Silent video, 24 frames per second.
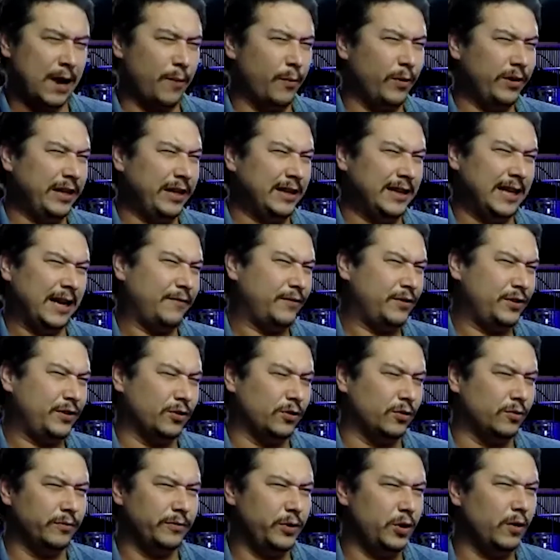I really loved
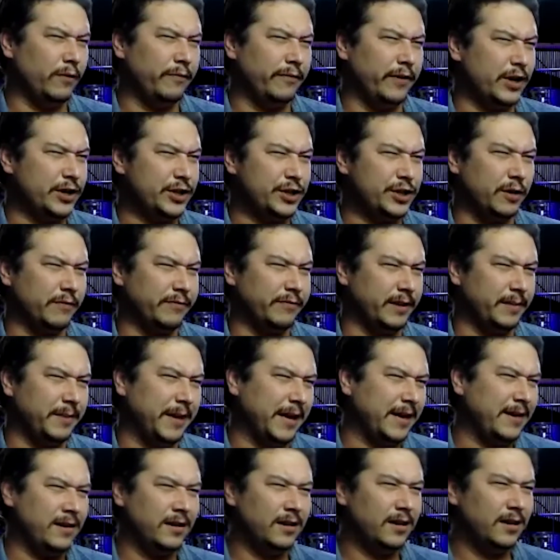your version of it,
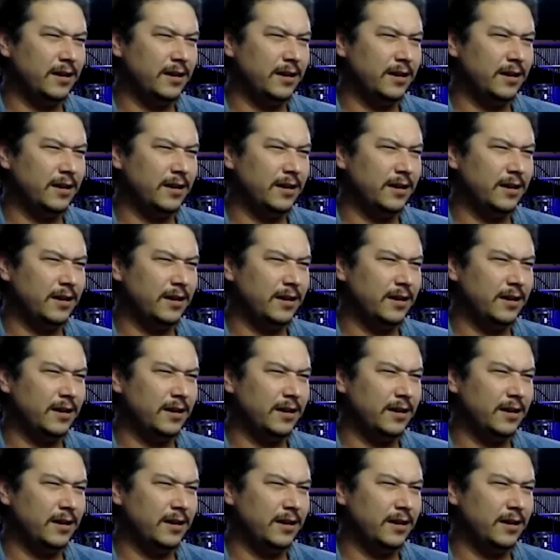man.